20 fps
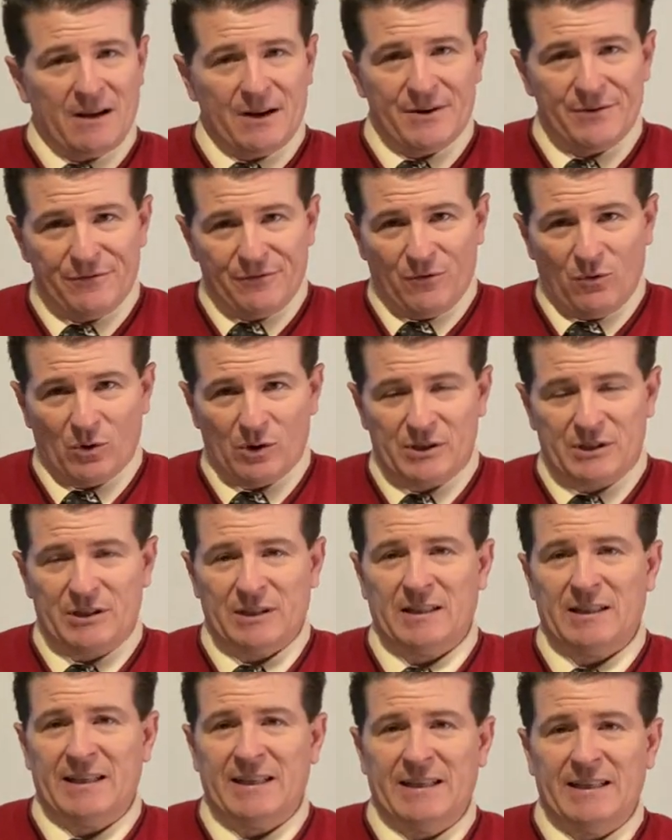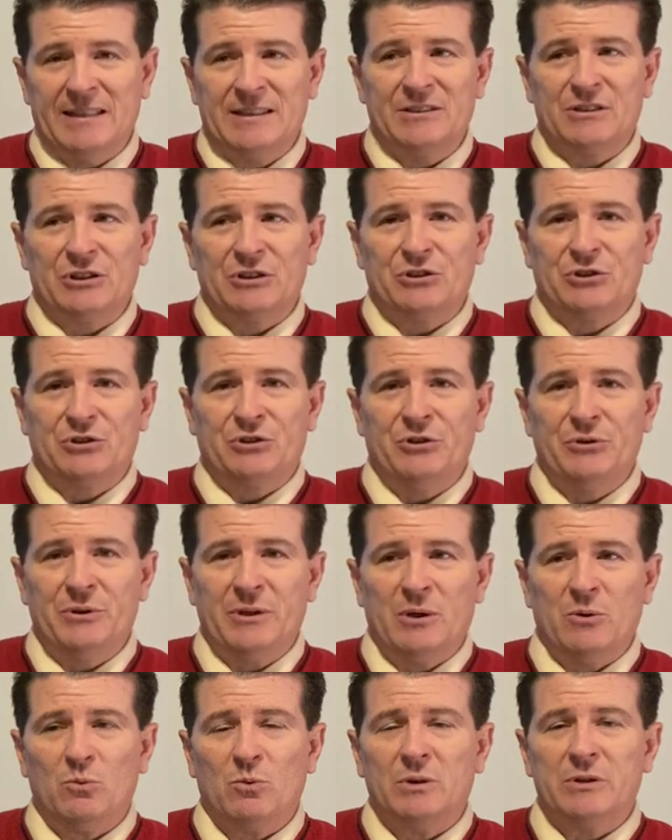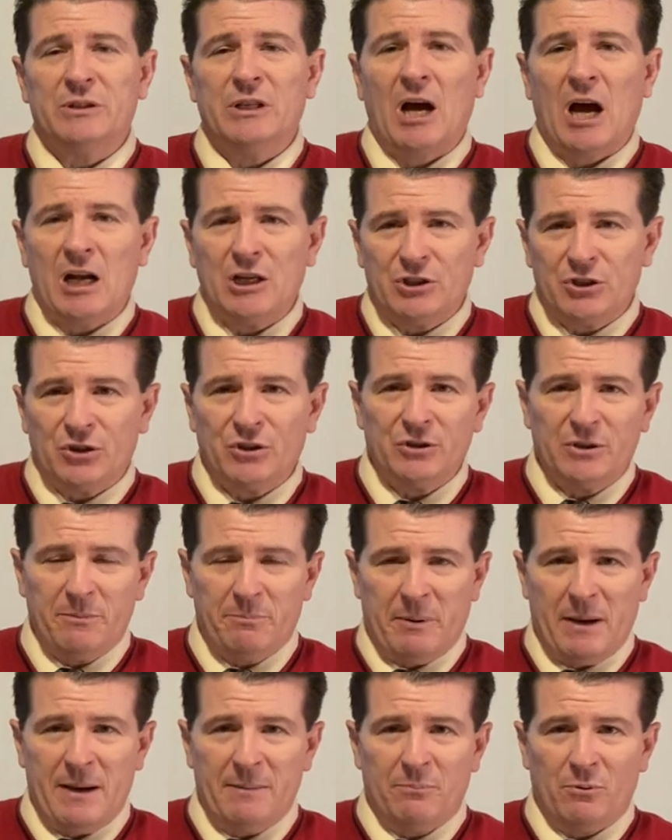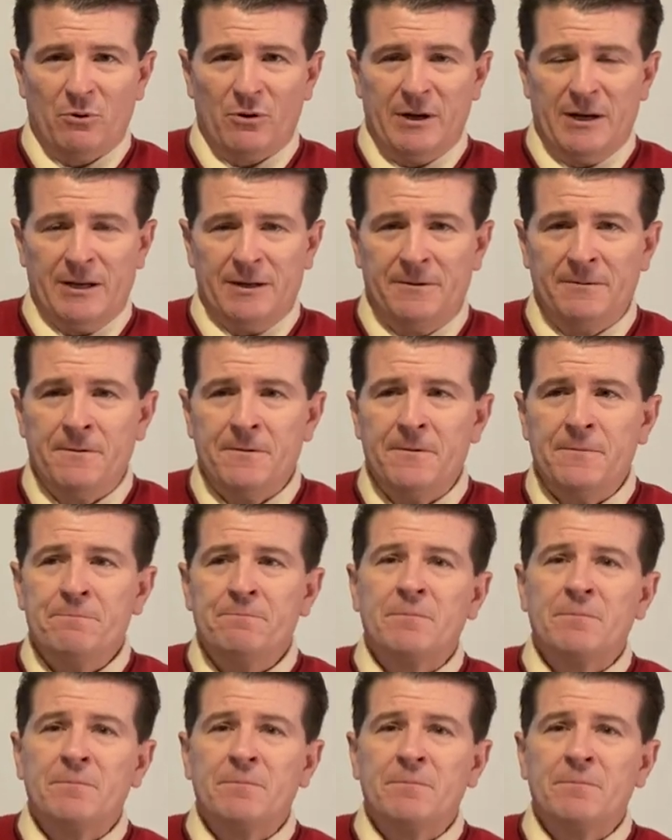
unfortunately, is the student will not turn the paper in